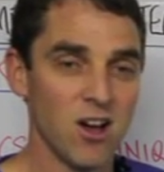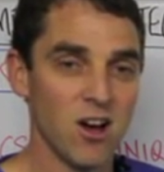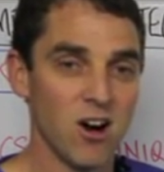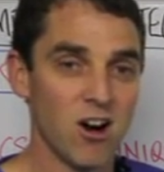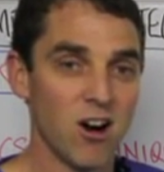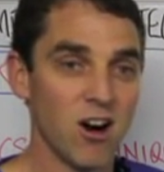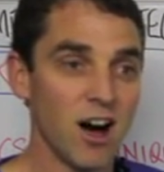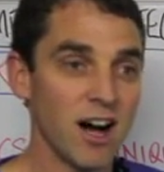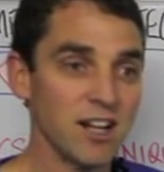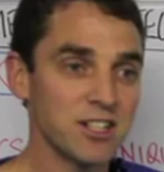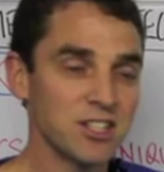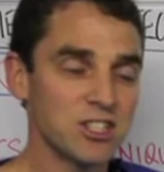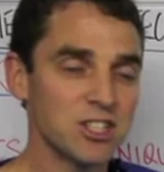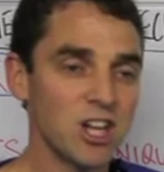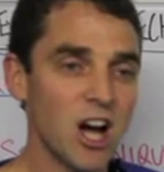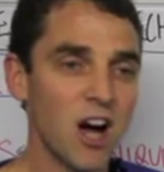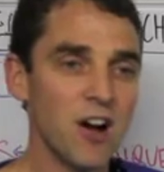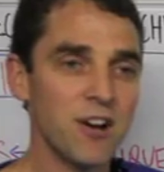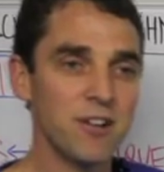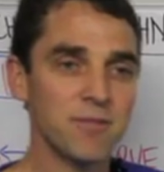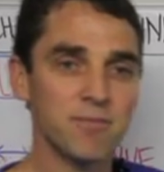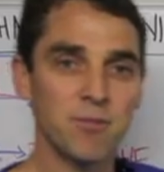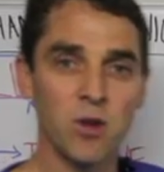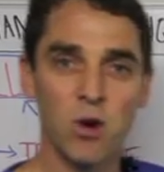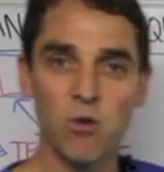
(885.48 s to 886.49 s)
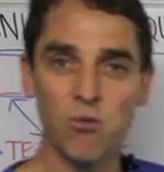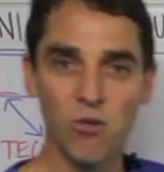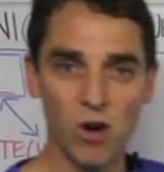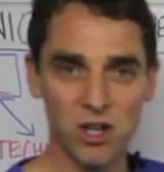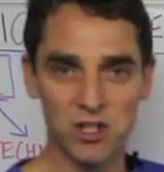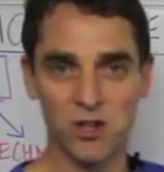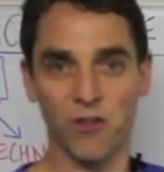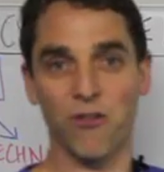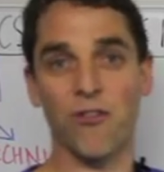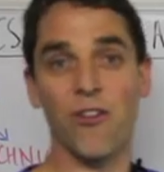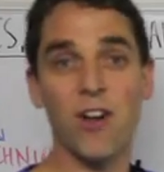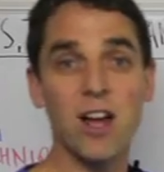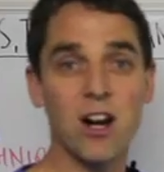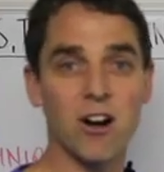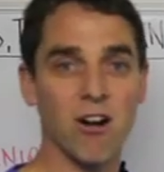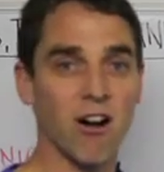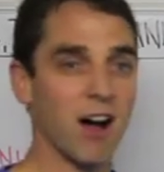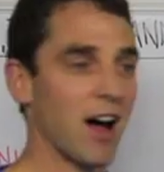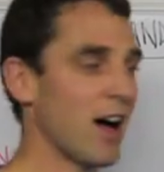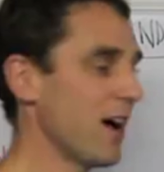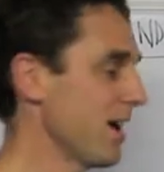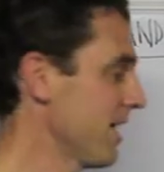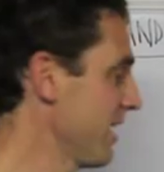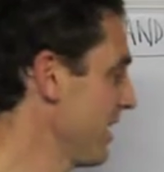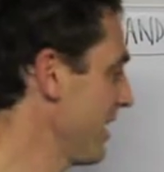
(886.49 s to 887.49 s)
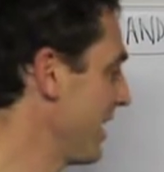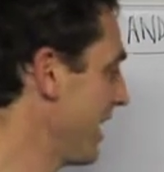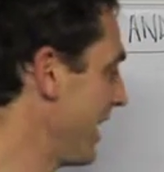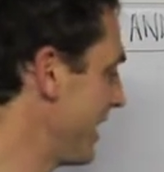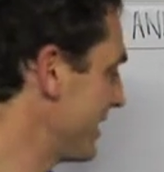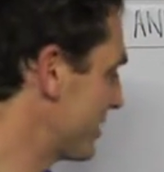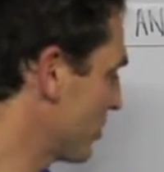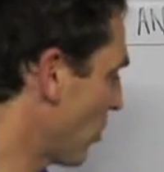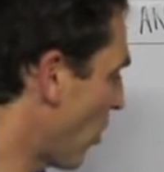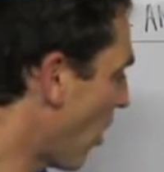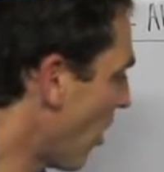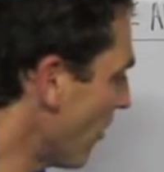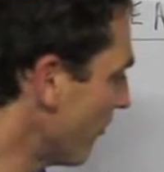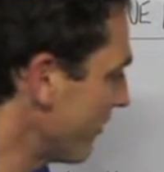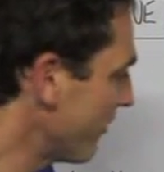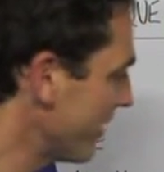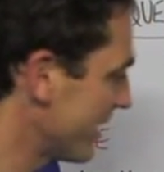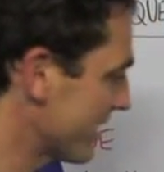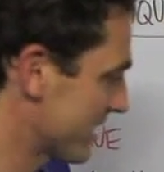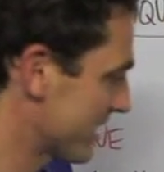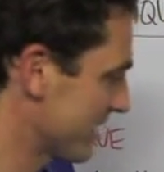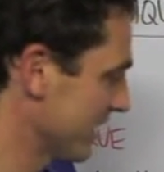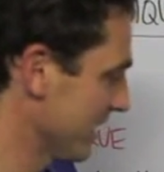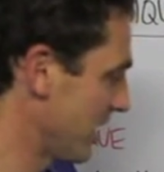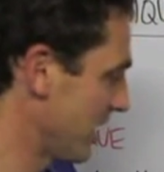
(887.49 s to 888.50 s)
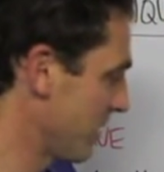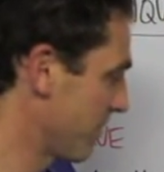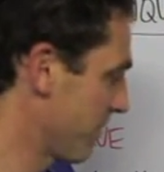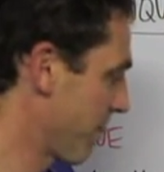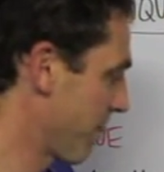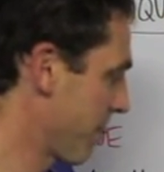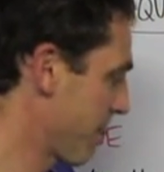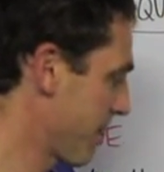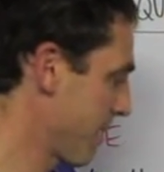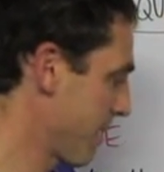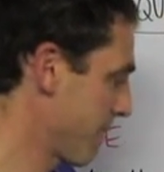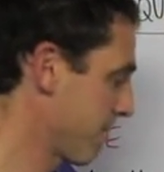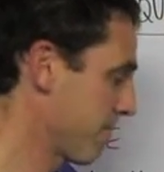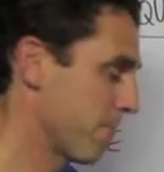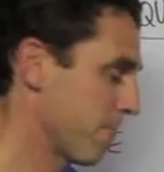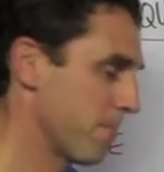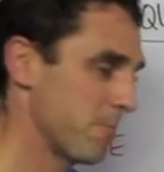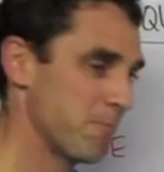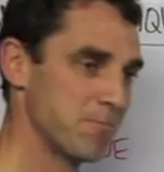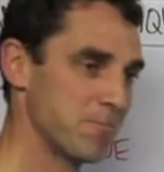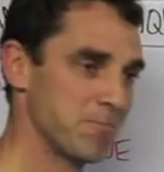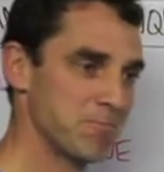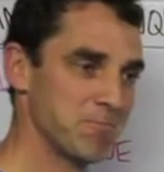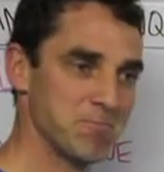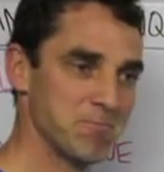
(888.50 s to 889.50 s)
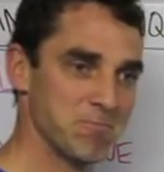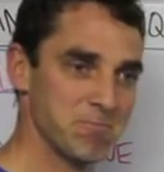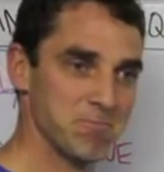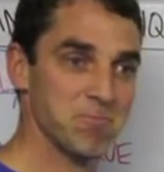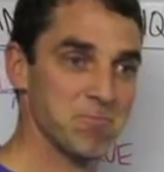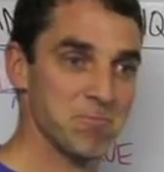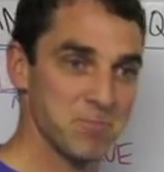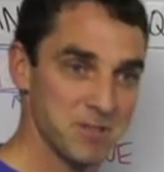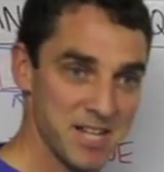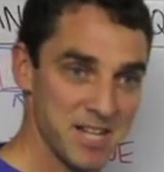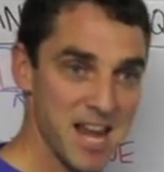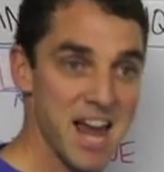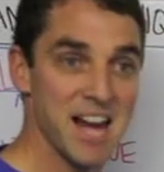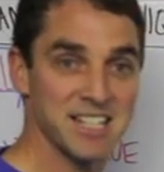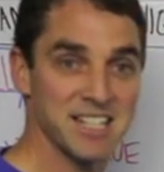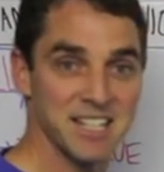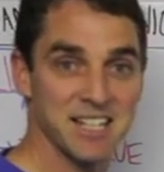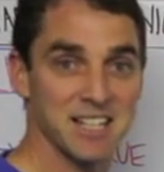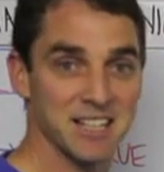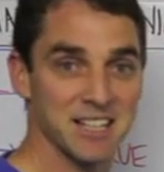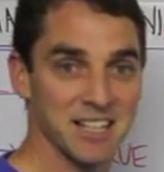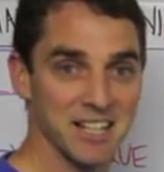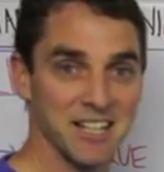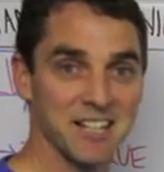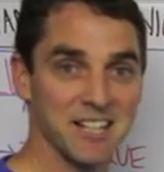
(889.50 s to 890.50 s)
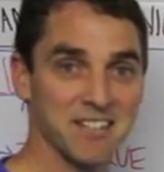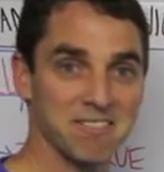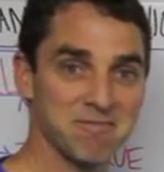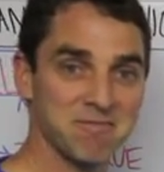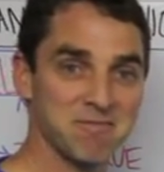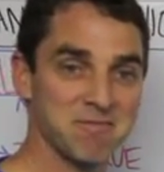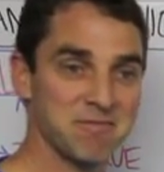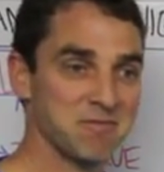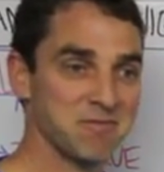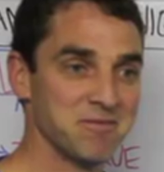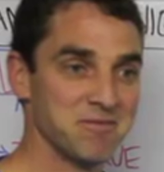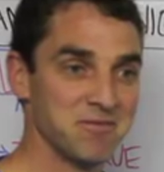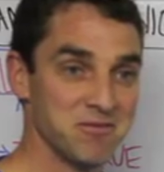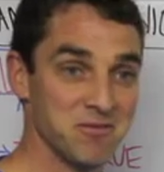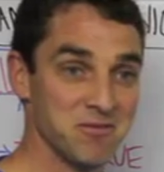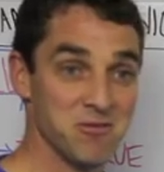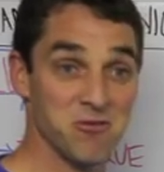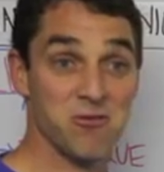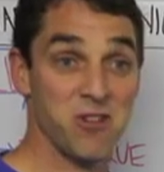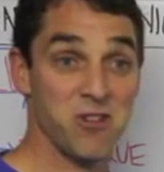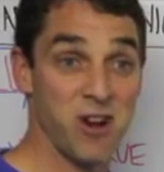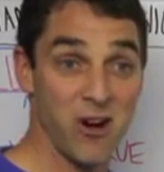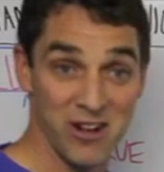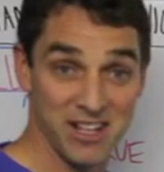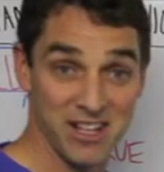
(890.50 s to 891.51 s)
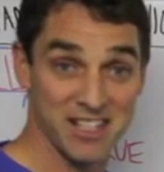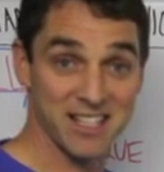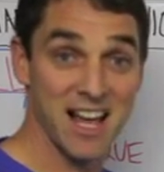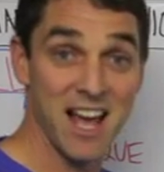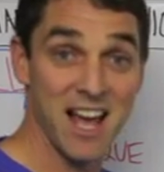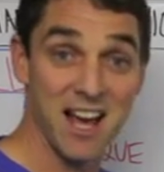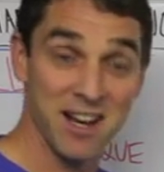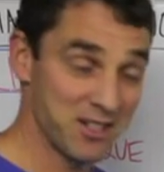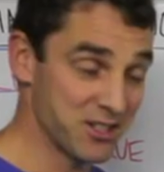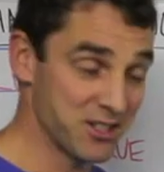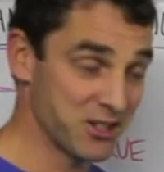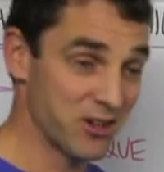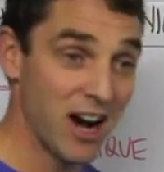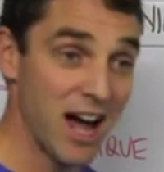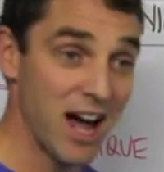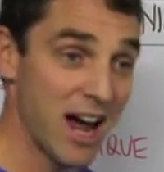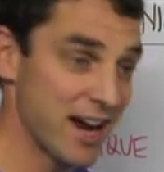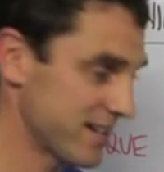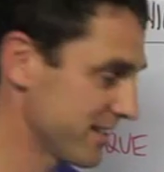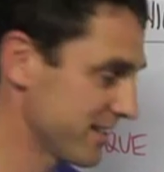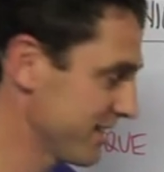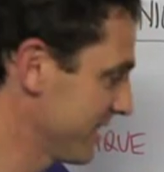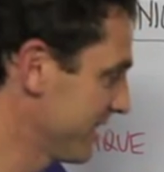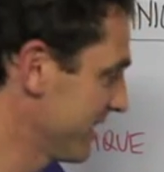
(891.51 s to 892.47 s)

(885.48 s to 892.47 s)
All right, so Roger Federer is obviously technically very sound, he's great.